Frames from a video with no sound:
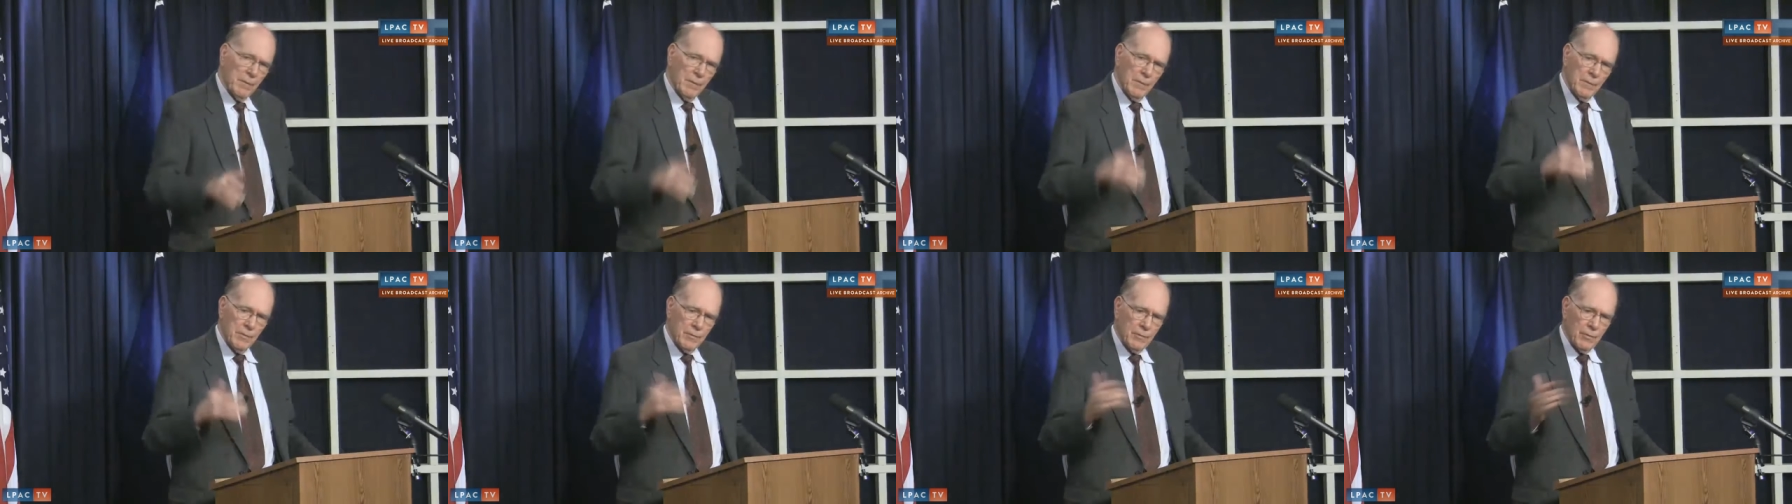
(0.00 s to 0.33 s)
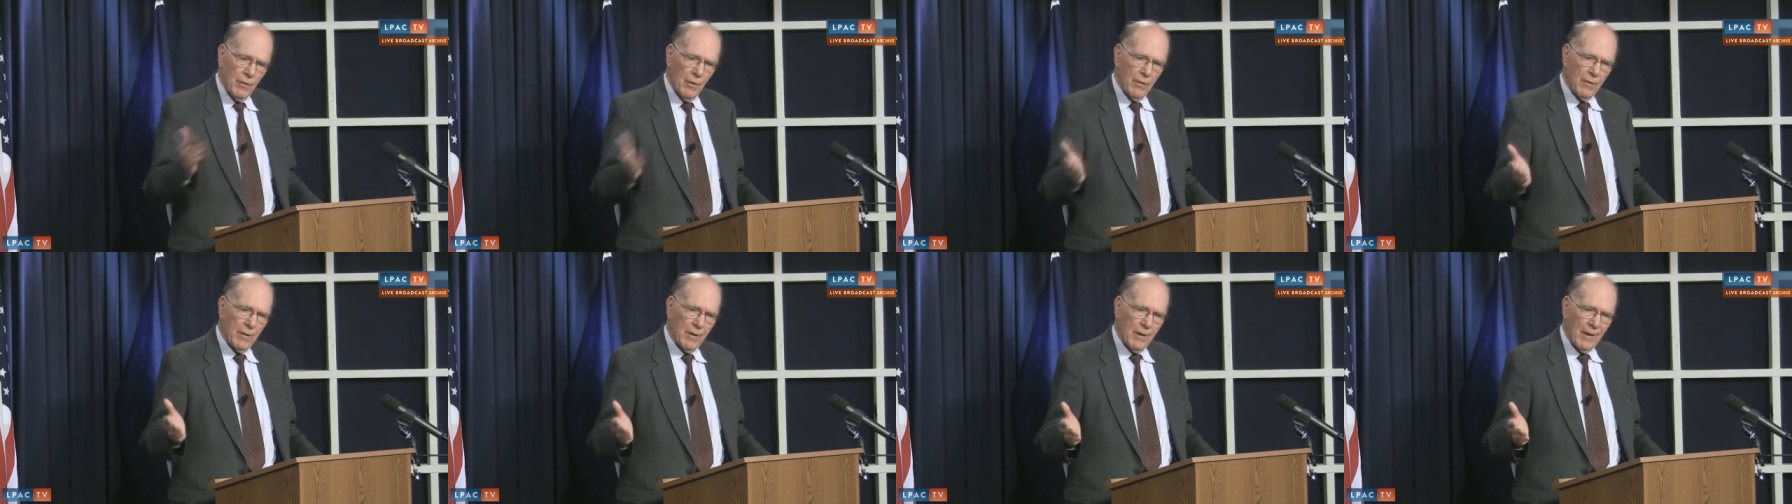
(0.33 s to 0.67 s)

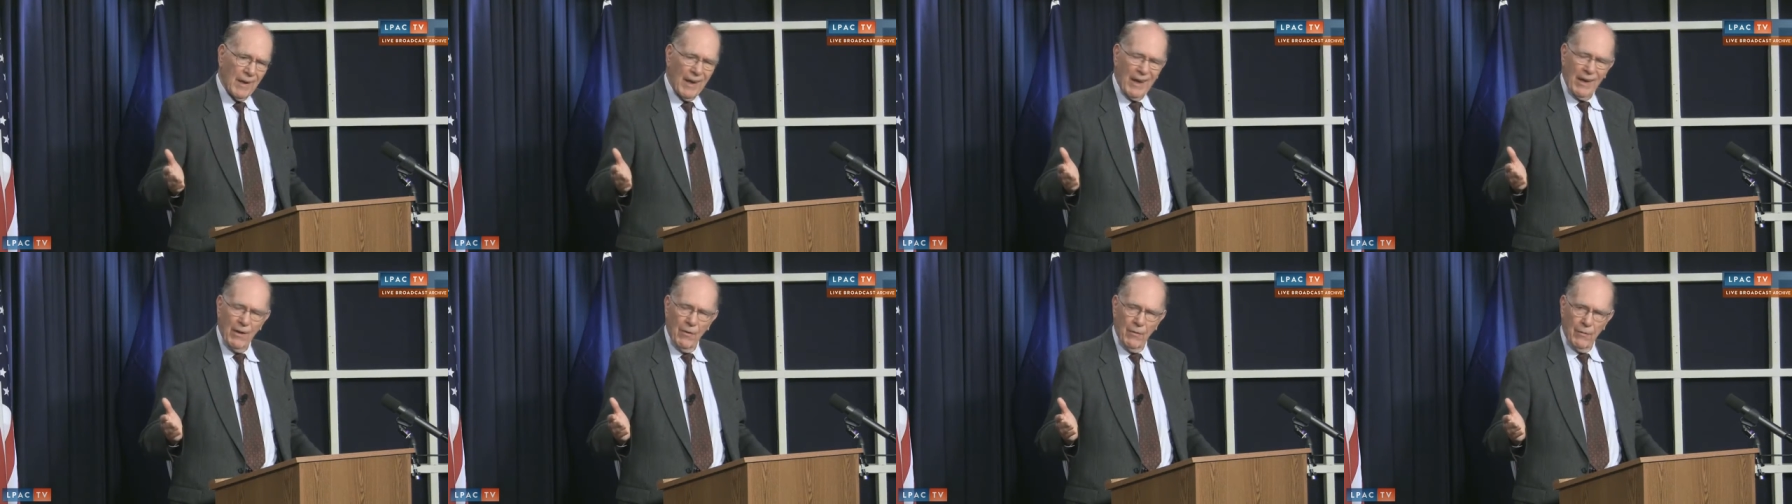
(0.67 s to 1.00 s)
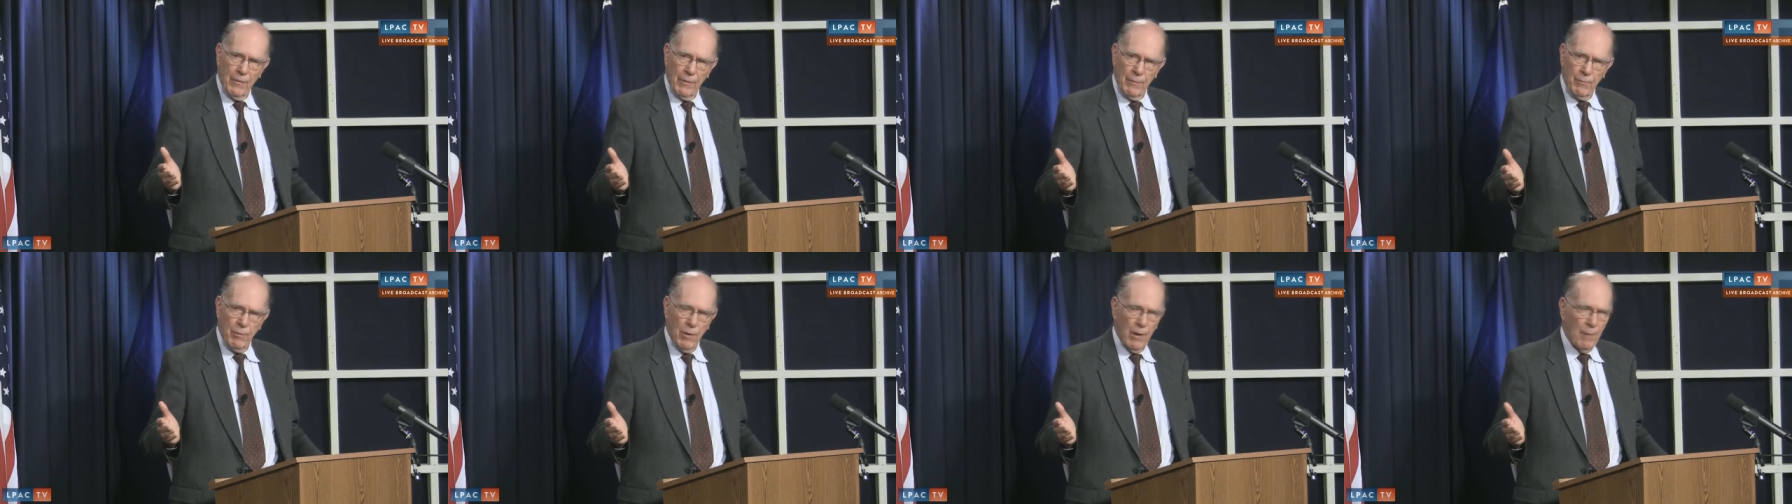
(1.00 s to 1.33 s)
certain layer of
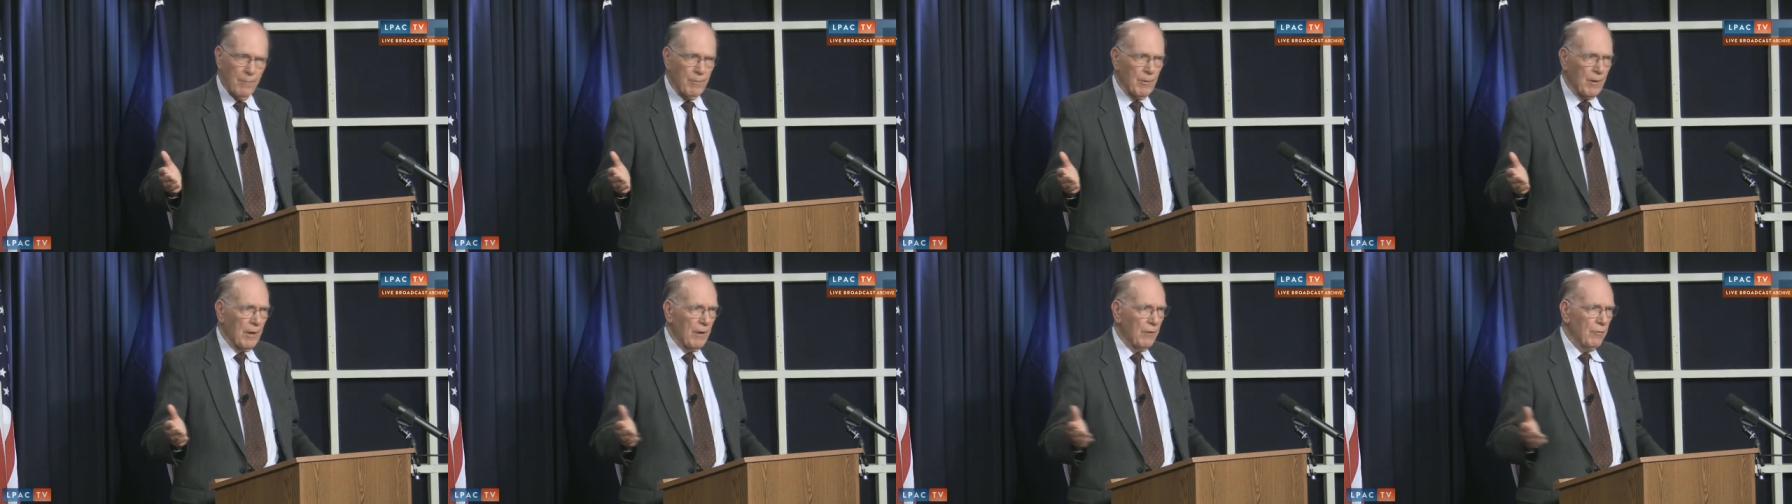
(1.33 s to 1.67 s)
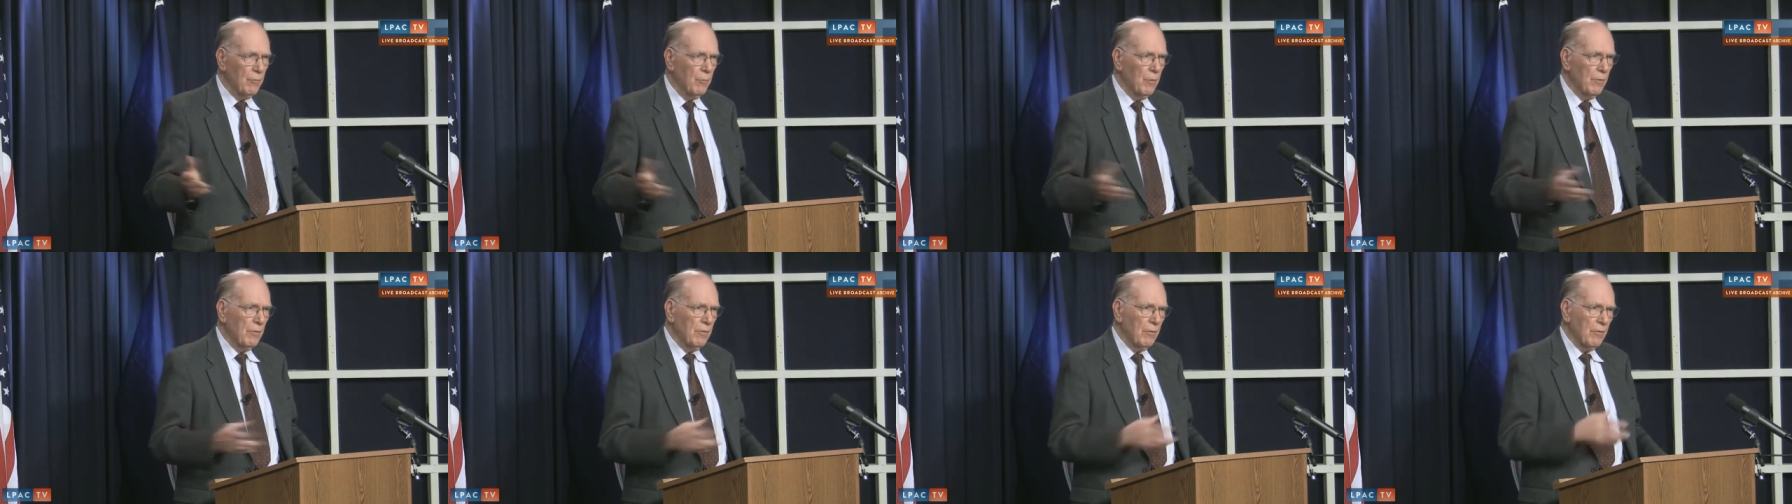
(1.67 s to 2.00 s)
the
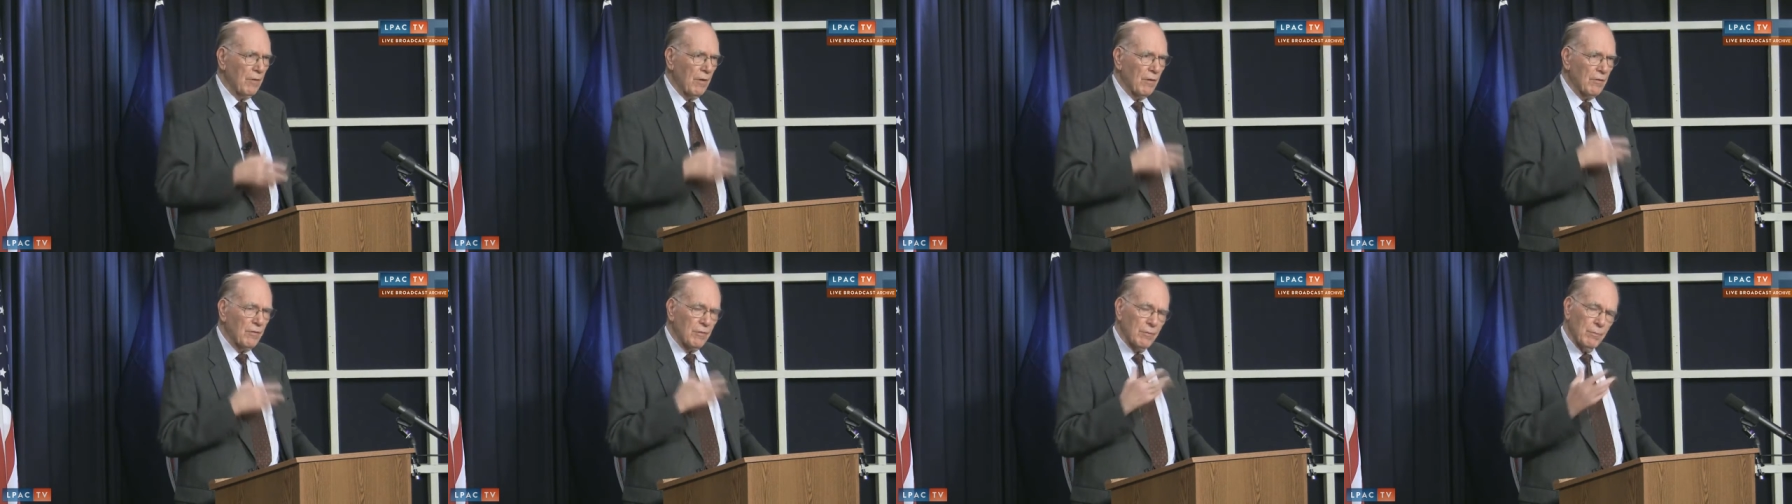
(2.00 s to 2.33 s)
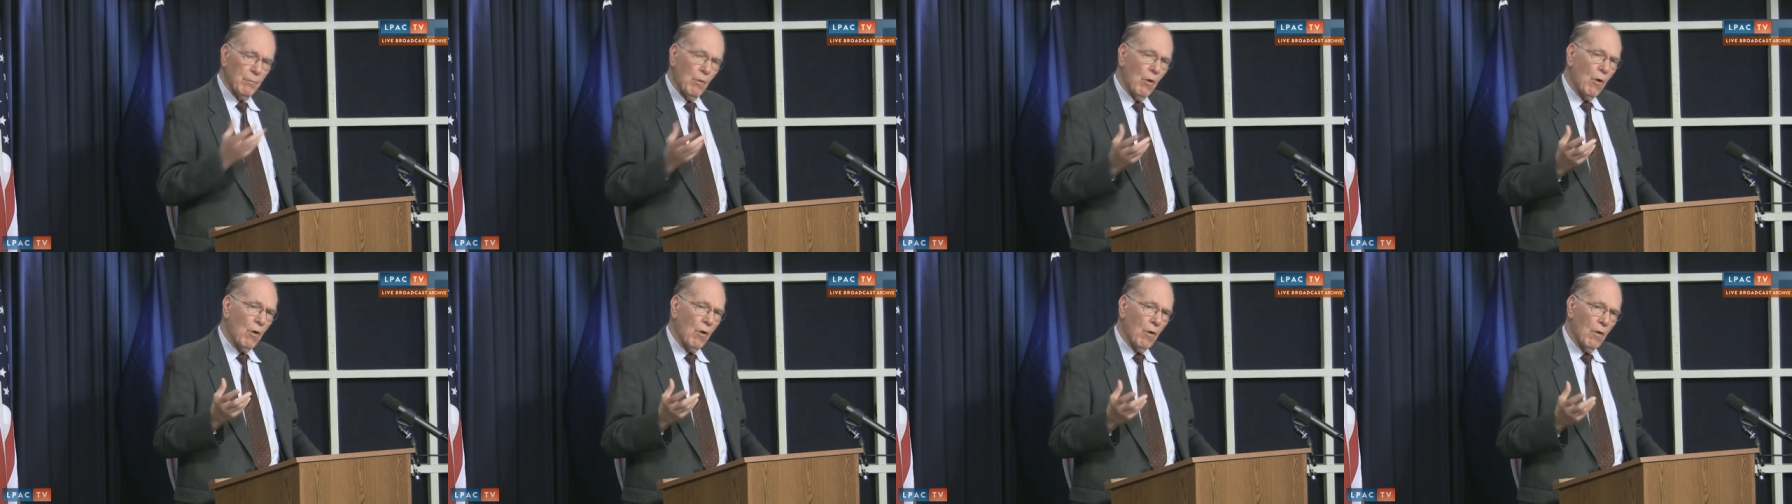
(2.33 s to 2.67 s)
population, which is a
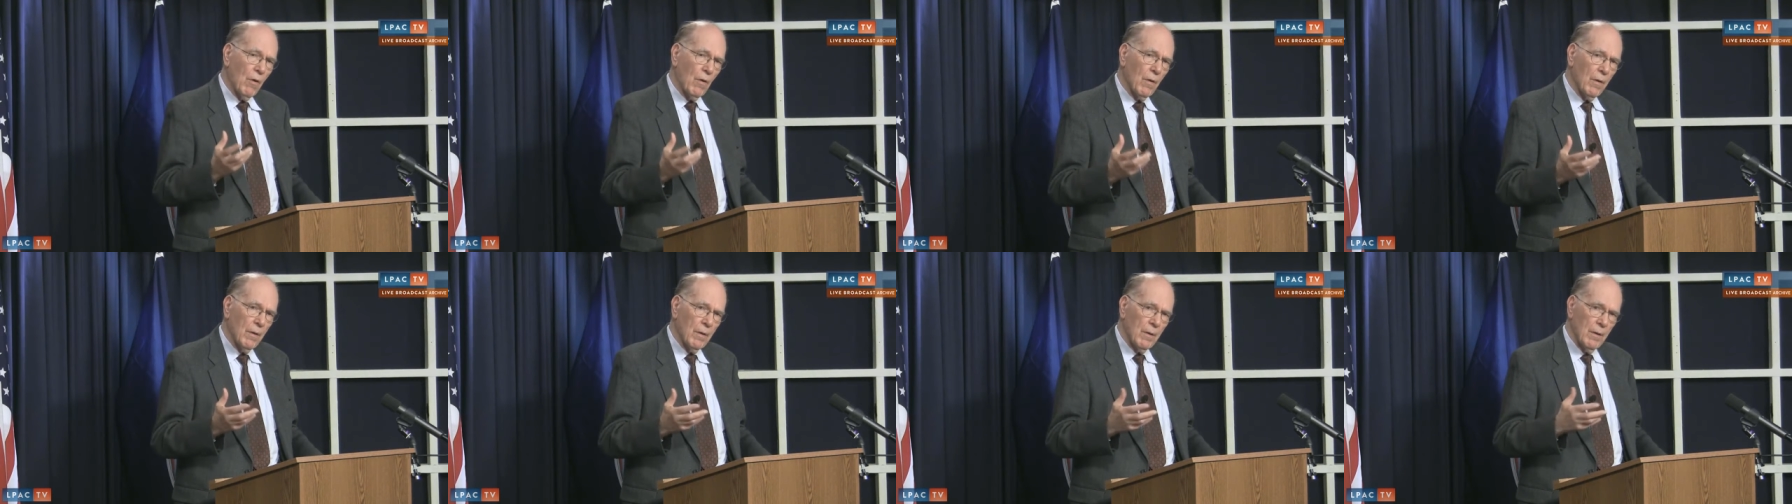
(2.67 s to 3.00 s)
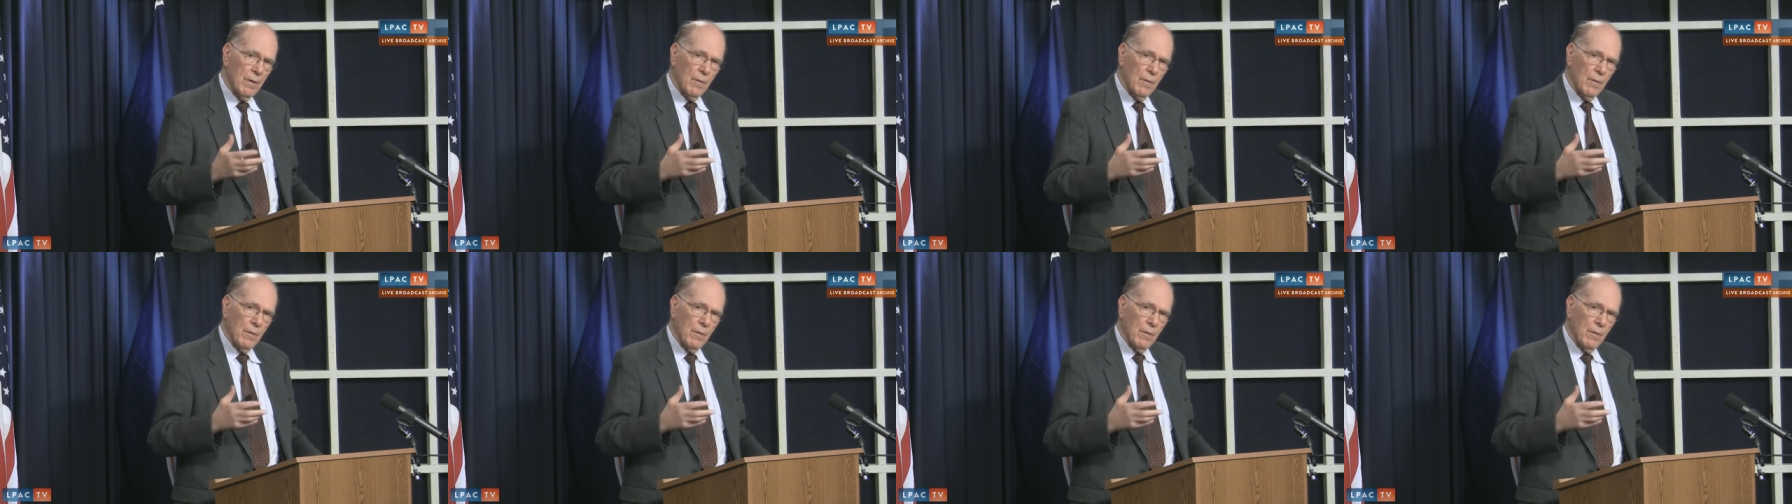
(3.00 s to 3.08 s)
small,